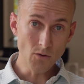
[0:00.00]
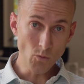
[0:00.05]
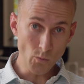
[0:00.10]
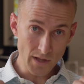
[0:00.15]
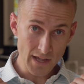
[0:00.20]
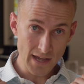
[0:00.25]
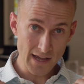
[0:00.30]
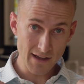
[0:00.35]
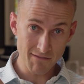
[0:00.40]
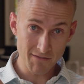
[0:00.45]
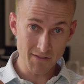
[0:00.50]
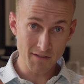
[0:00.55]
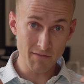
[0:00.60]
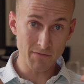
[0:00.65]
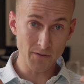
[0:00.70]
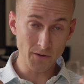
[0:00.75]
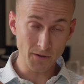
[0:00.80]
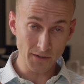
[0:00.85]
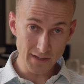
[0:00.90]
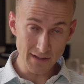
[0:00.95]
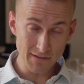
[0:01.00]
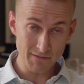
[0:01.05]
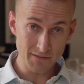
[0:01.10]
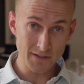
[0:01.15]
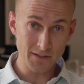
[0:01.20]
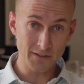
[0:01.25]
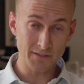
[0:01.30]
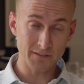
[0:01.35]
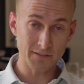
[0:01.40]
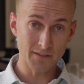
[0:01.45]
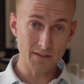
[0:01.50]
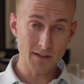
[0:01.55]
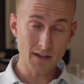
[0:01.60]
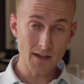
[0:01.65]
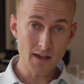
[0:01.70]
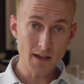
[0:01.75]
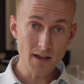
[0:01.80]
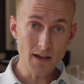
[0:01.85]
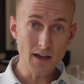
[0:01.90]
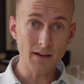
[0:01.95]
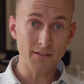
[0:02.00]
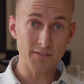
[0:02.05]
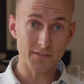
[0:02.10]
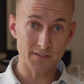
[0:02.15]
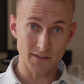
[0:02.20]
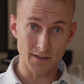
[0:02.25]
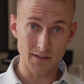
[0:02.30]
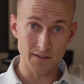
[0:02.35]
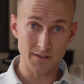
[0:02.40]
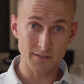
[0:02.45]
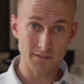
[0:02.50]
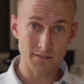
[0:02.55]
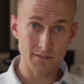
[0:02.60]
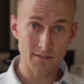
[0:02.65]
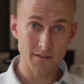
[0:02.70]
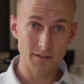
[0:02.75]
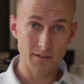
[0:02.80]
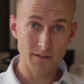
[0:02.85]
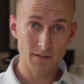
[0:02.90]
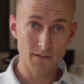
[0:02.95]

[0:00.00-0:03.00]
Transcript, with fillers: we have the forgiveness of sins.